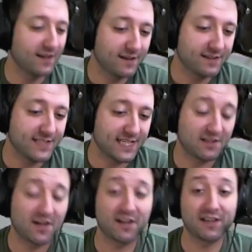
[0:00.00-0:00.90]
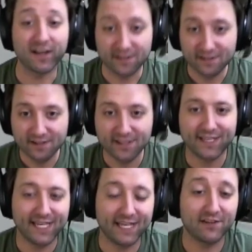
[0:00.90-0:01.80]
takes a lot of luck
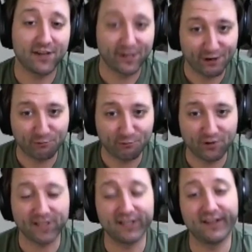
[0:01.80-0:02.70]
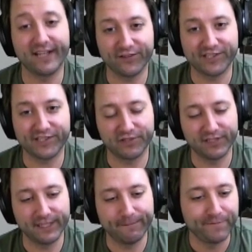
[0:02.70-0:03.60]
and a lot of hard work and a lot of years
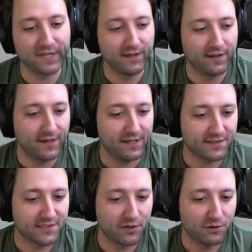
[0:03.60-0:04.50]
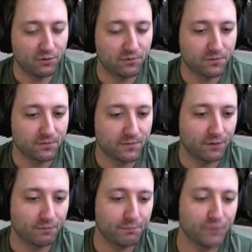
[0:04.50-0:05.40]
usually. And so,
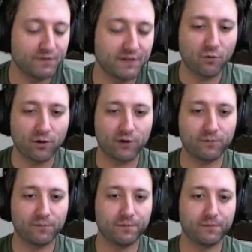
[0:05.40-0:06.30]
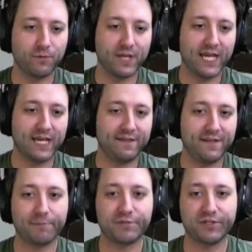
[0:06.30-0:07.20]
moving forward, we had the
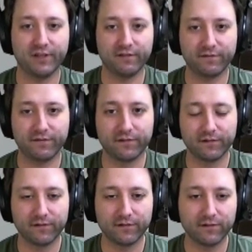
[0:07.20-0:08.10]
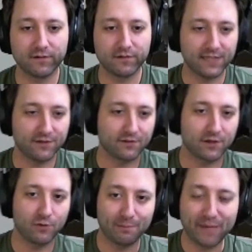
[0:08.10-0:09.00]
option of either
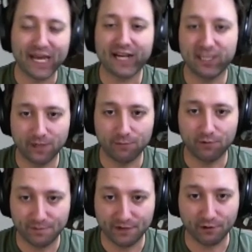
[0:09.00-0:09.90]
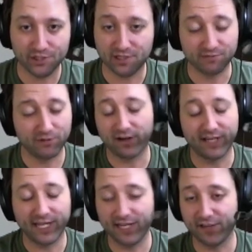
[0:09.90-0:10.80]
going back to the web with Pure Pwnage, because we're not
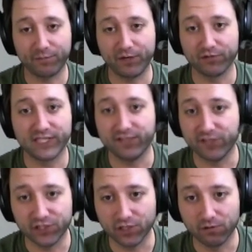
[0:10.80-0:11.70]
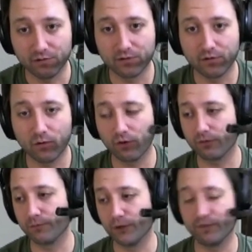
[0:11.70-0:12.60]
going to get another Pure Pwnage TV show,
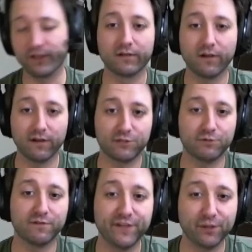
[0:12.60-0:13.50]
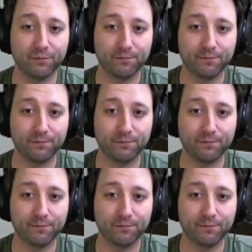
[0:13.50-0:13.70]
or moving on to a film.